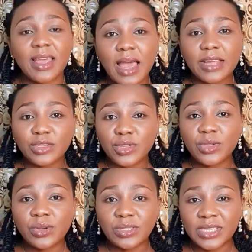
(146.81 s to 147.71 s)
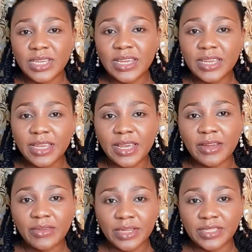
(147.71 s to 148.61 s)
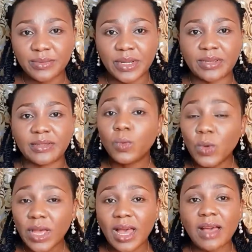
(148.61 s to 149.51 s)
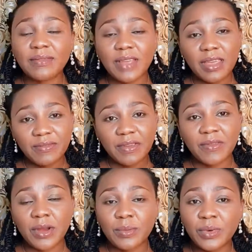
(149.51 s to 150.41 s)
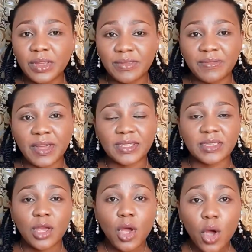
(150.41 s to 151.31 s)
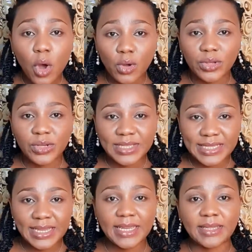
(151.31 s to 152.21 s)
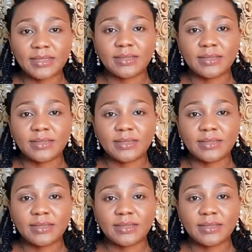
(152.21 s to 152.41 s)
and to your skincare regimen will have a favorable effect on your skin.